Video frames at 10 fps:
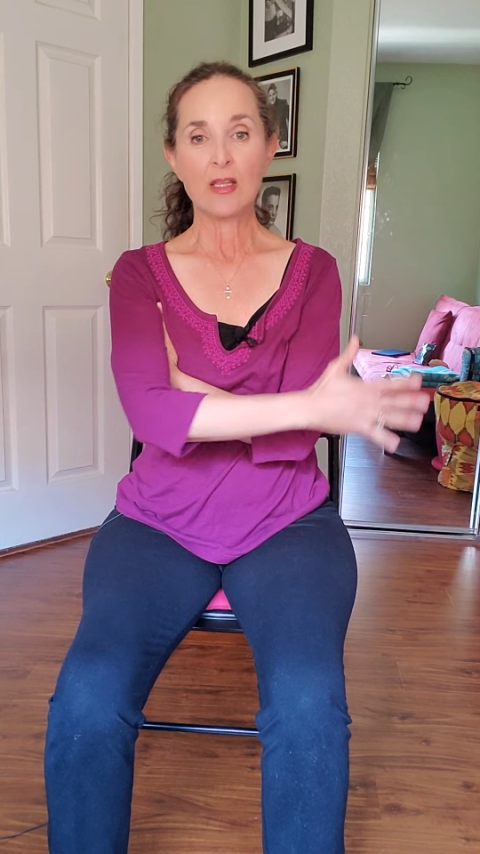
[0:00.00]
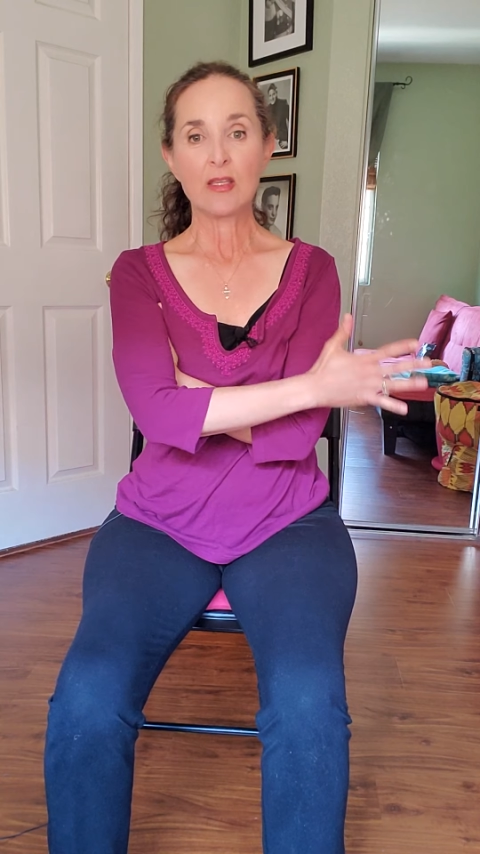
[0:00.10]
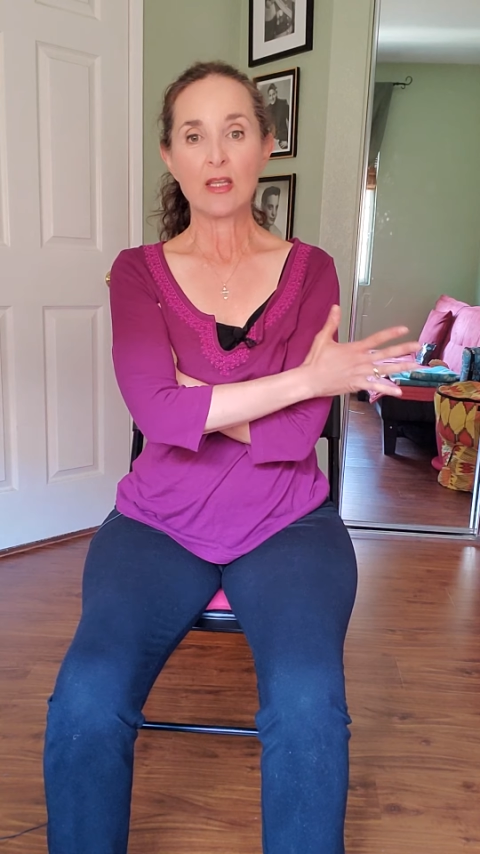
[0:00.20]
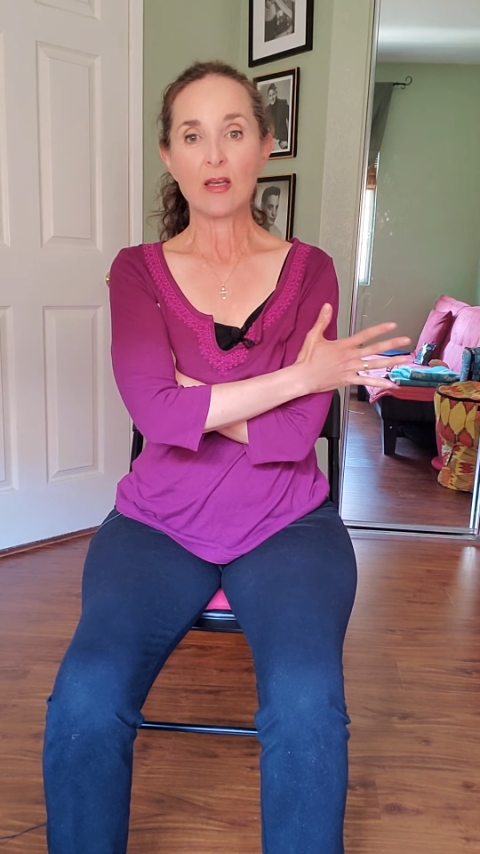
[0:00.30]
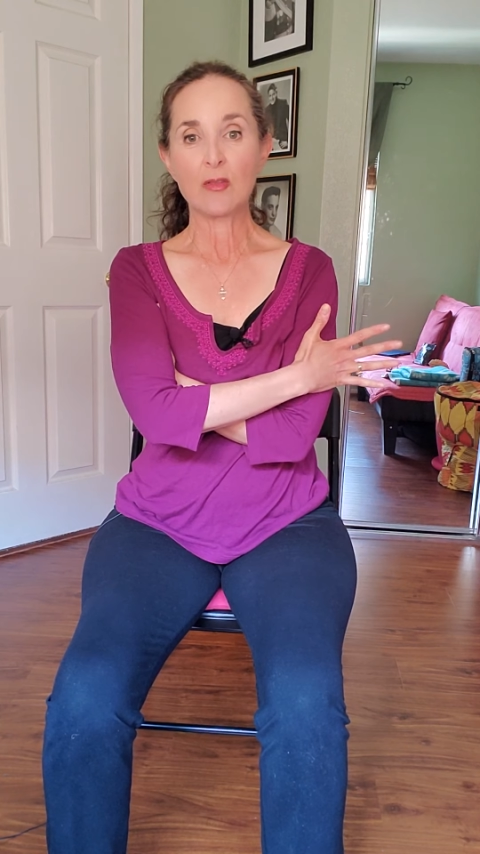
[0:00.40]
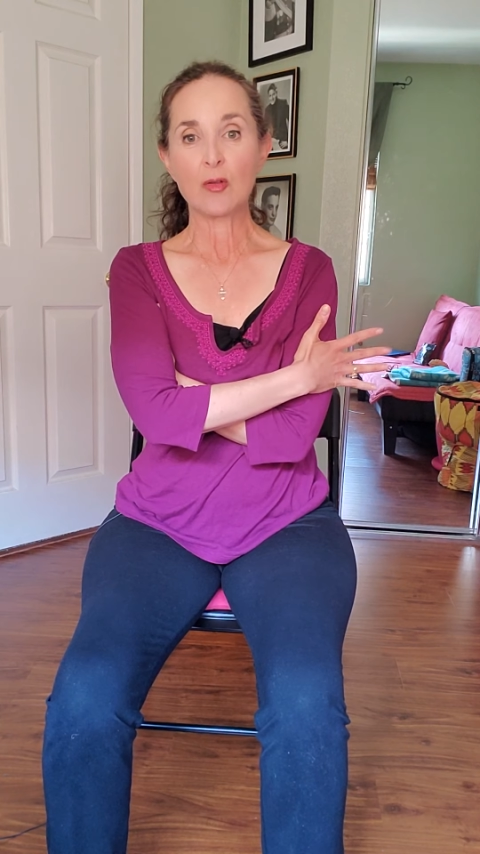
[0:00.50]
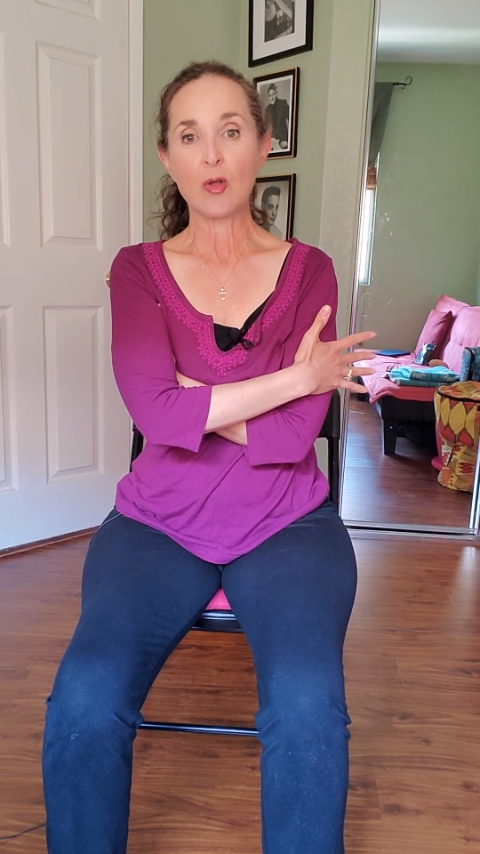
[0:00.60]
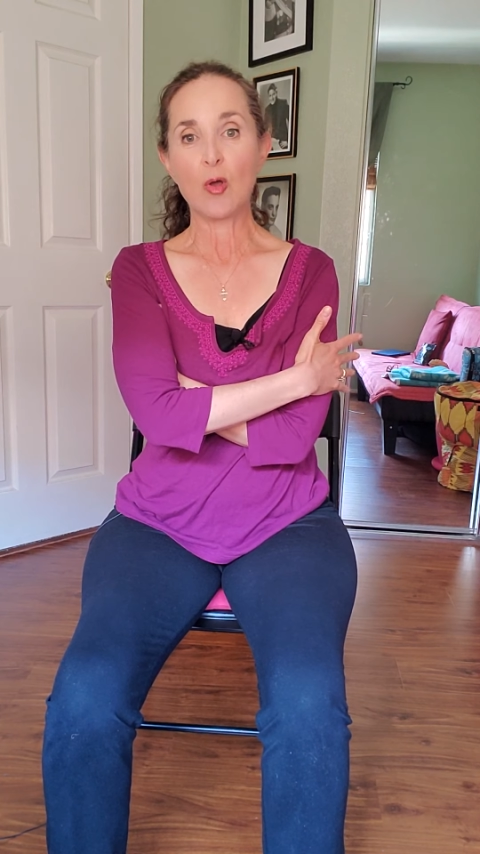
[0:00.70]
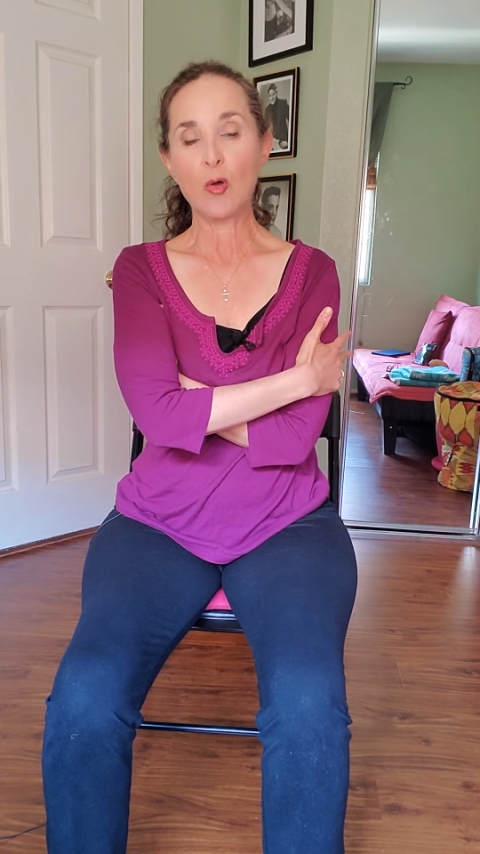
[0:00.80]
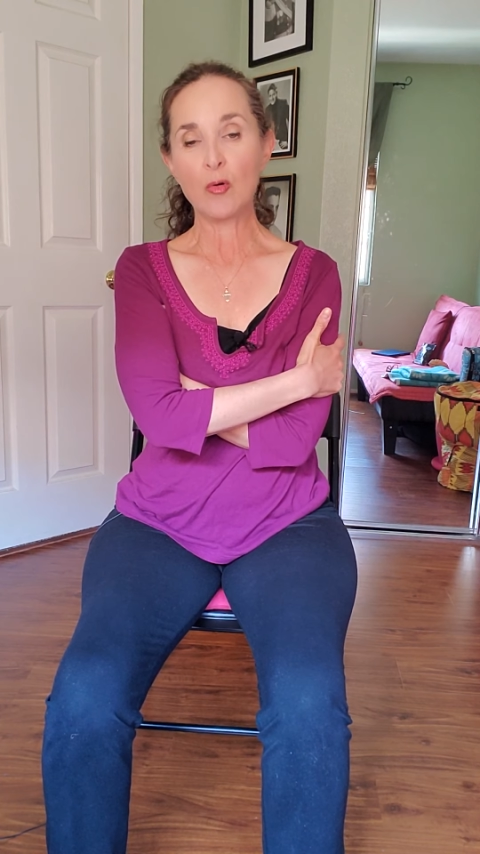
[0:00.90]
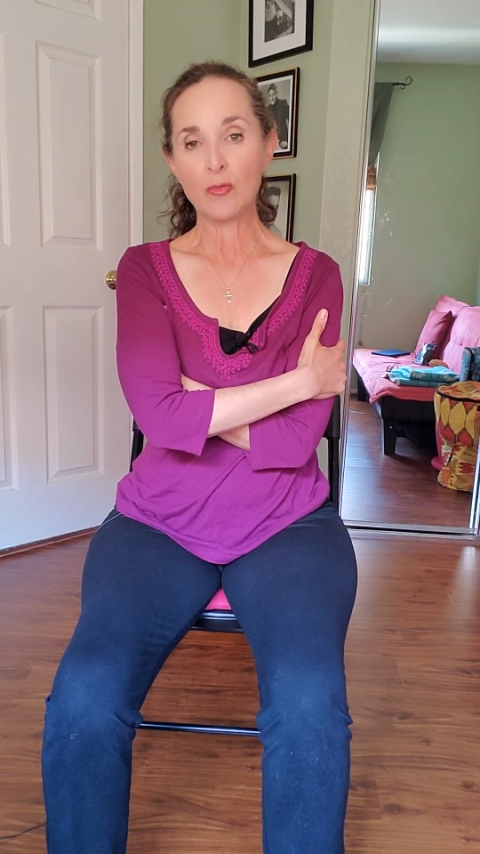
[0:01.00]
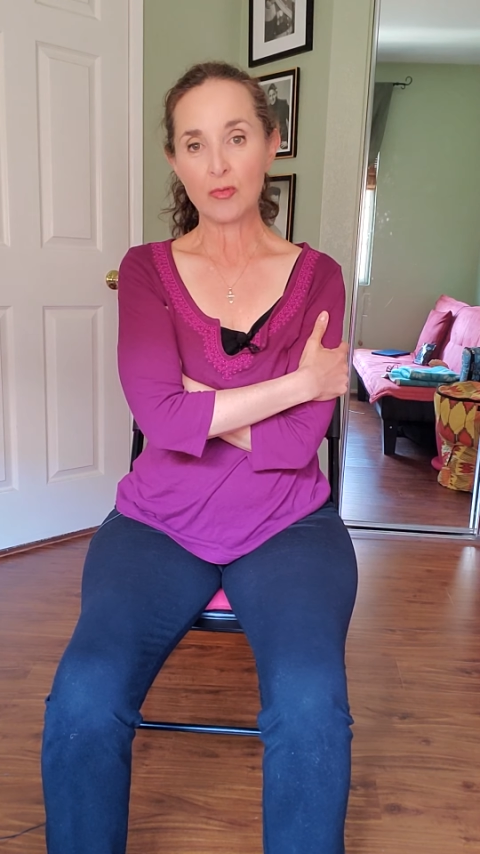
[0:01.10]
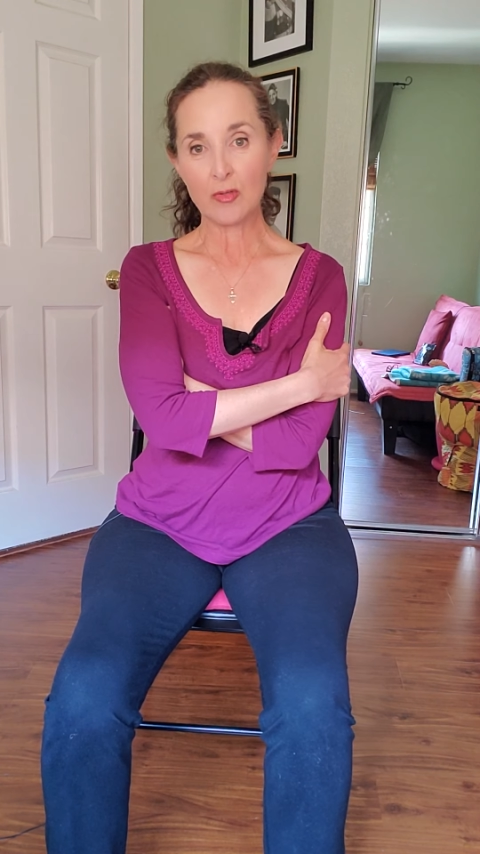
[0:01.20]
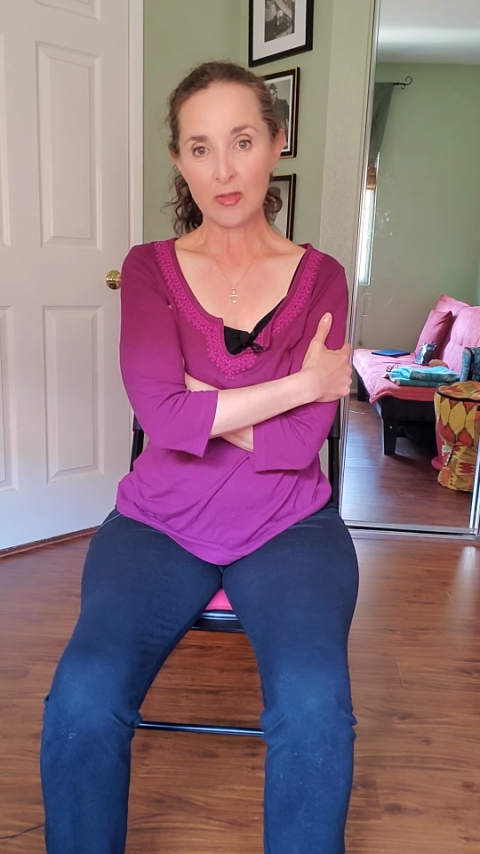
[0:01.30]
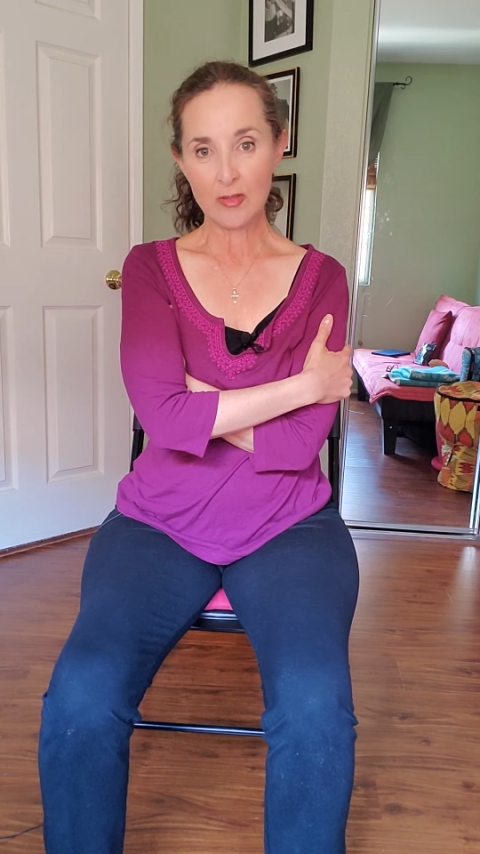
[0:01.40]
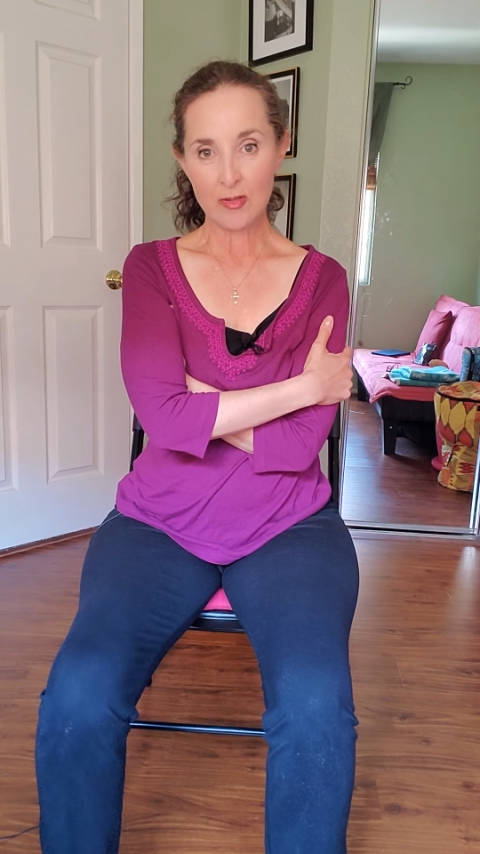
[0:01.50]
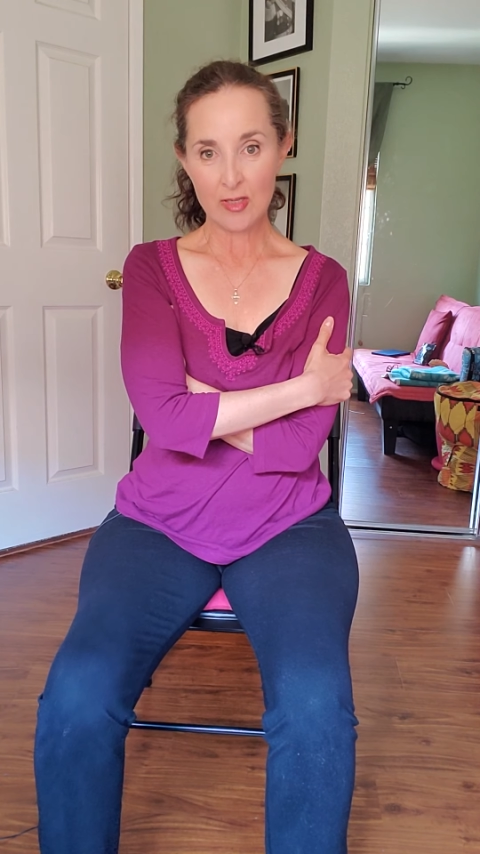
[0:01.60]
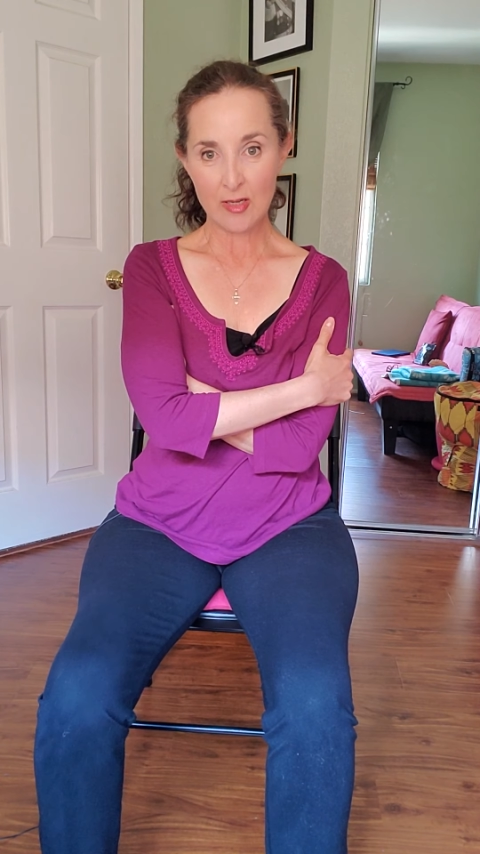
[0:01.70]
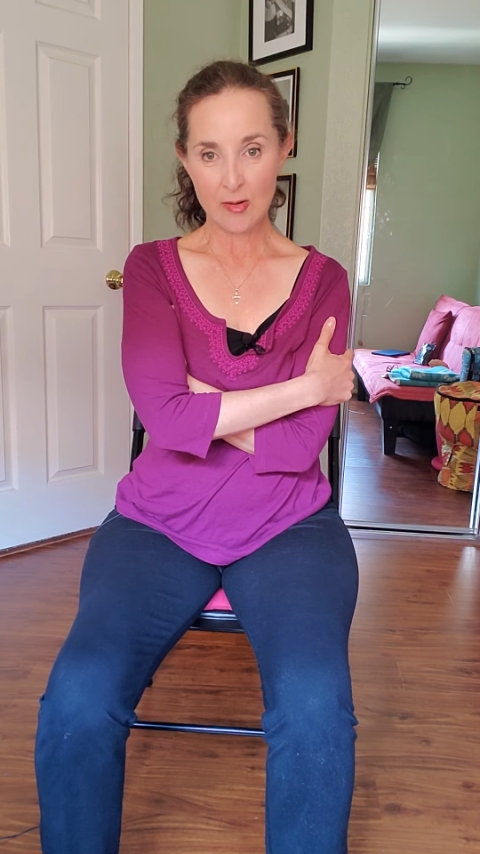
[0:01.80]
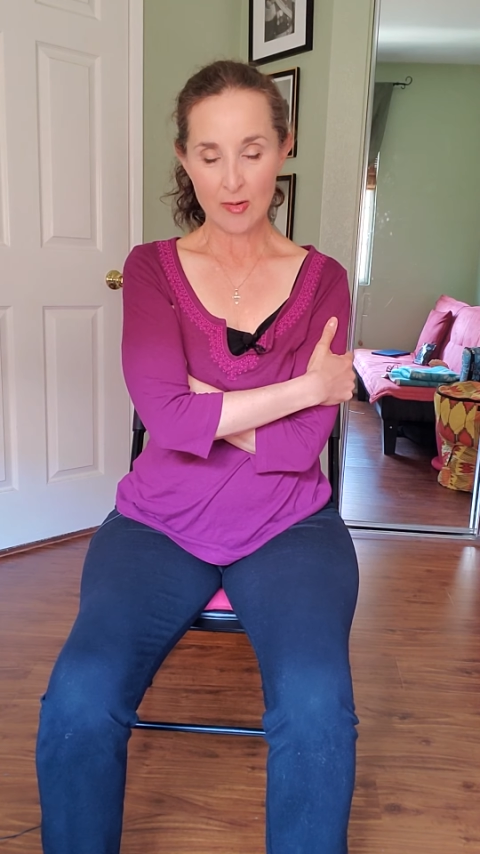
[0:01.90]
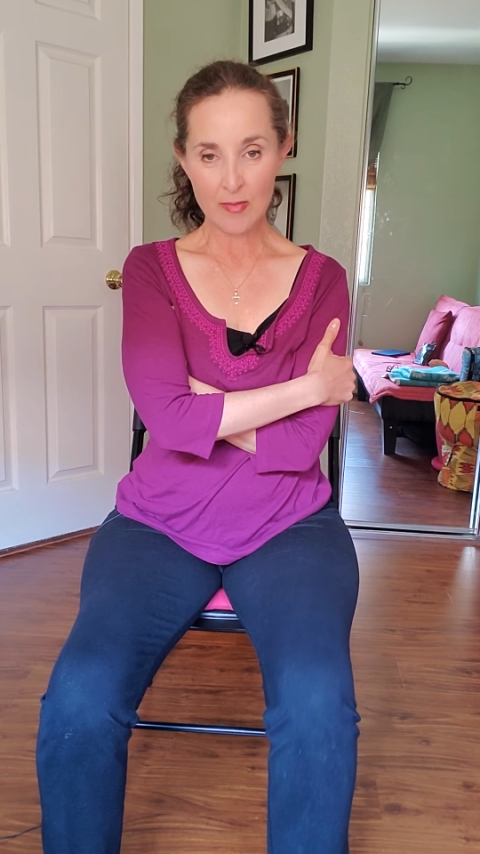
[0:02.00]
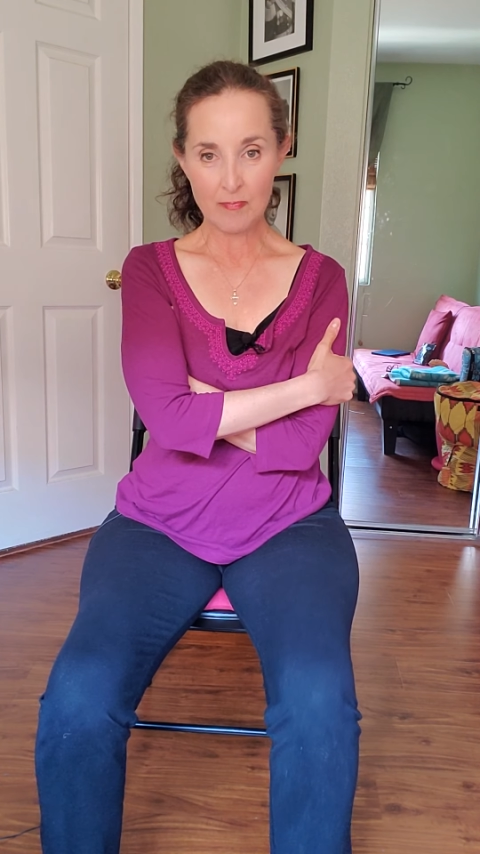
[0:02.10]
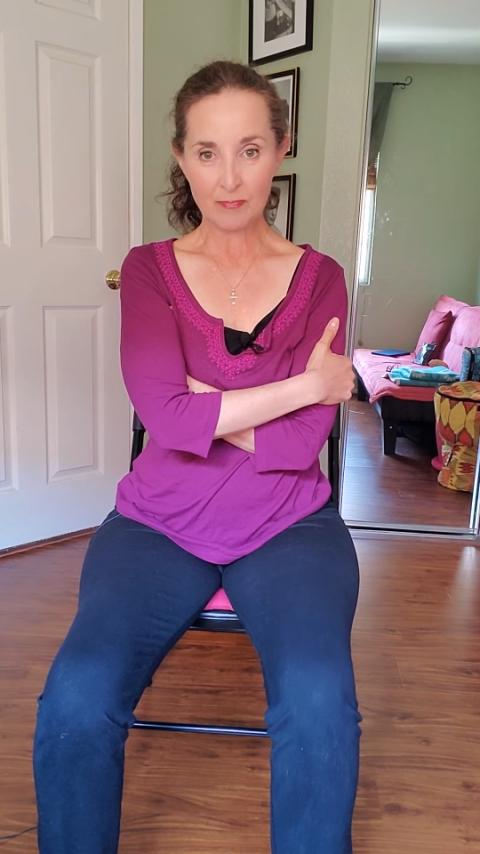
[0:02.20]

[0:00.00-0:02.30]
the other over the arm,